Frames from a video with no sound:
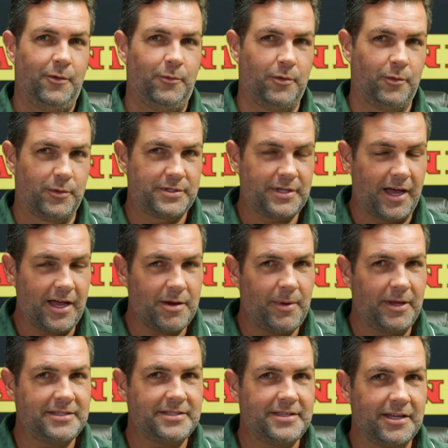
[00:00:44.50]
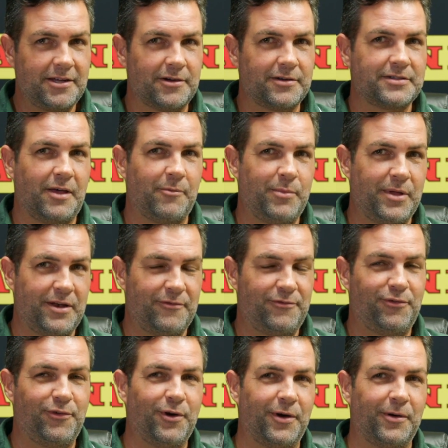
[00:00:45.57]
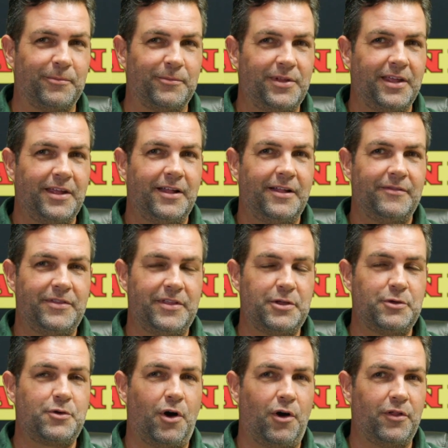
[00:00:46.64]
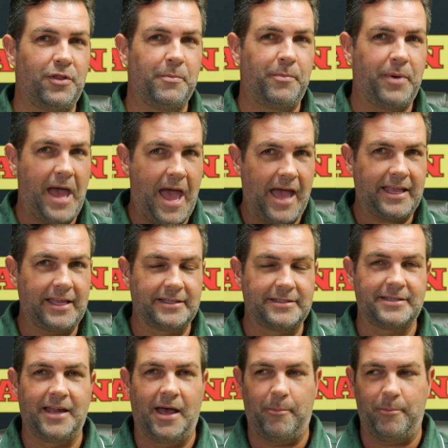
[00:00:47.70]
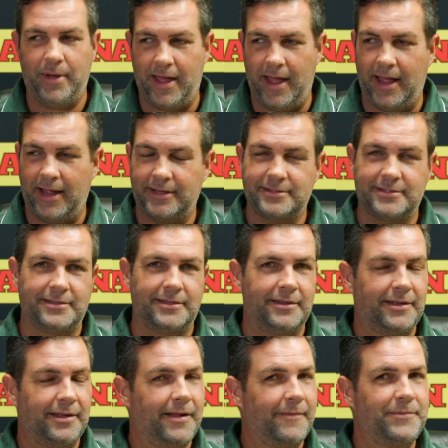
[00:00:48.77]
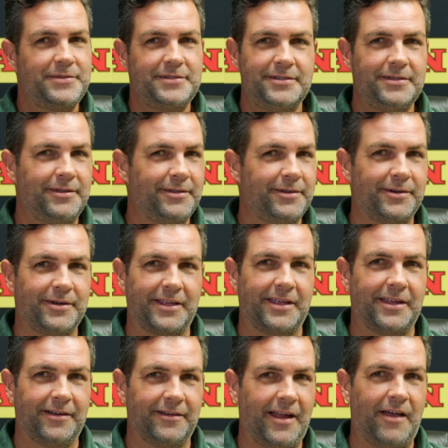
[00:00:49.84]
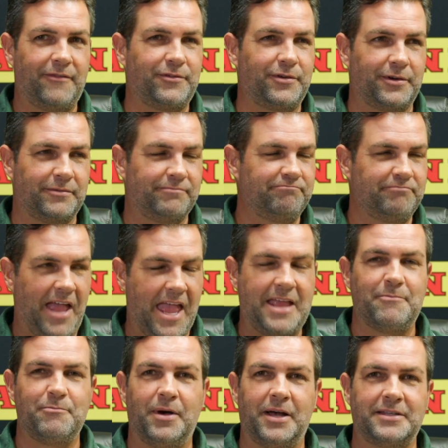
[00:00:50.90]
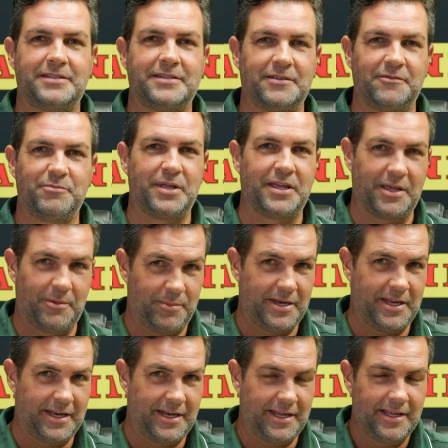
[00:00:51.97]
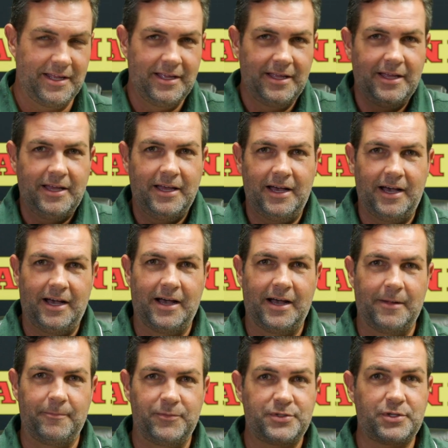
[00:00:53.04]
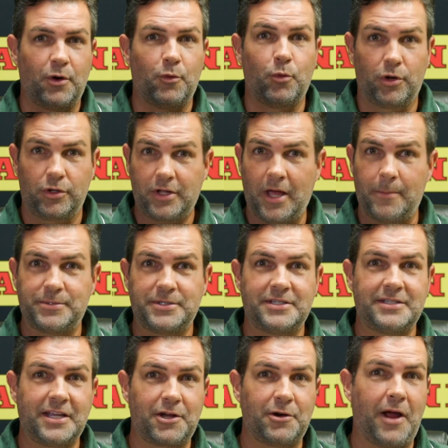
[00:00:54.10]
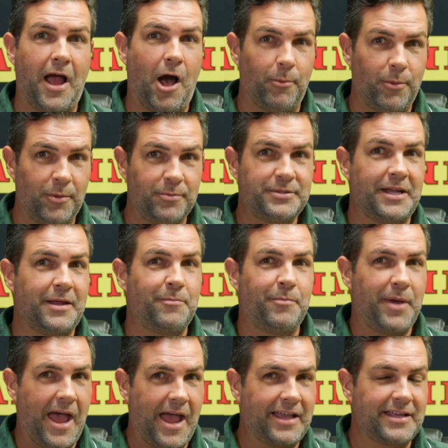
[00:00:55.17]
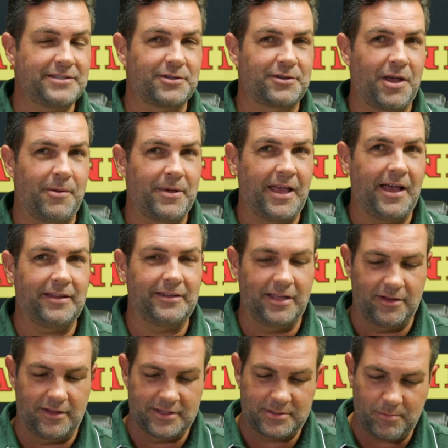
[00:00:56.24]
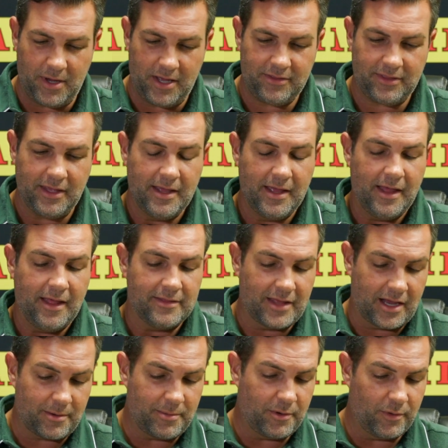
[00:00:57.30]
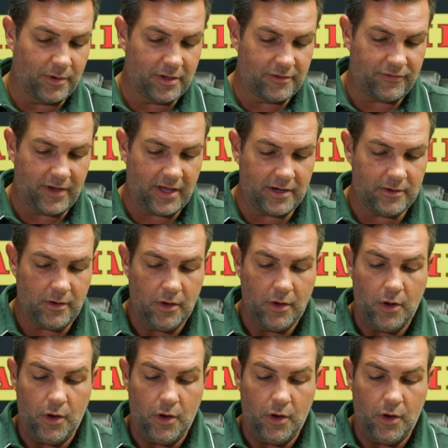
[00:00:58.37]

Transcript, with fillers: When we're talking about stickers, I've been informed that you call them packets, not packs. Still learning here after eight months of being Panini. Um, so World Cup sticker albums and packets are coming out later this month. That'll be really fun.